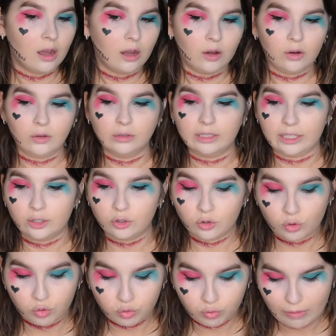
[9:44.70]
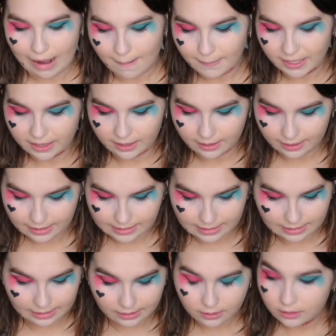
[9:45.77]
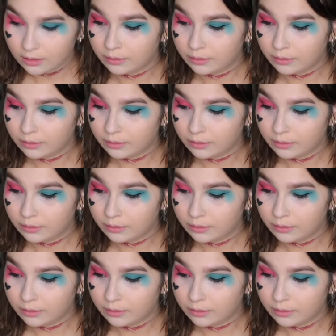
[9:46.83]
Holy crap, I think I did it.